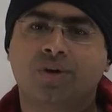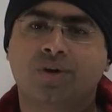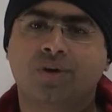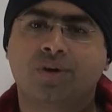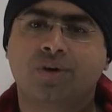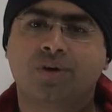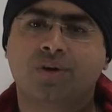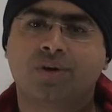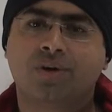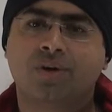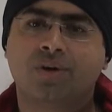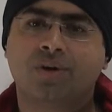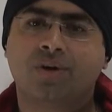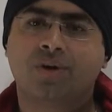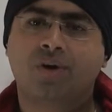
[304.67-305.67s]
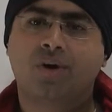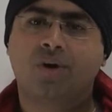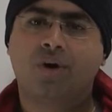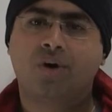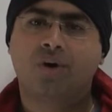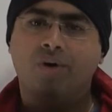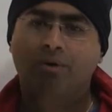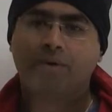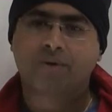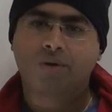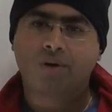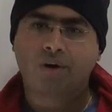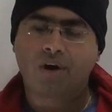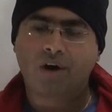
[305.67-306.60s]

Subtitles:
(no one is talking)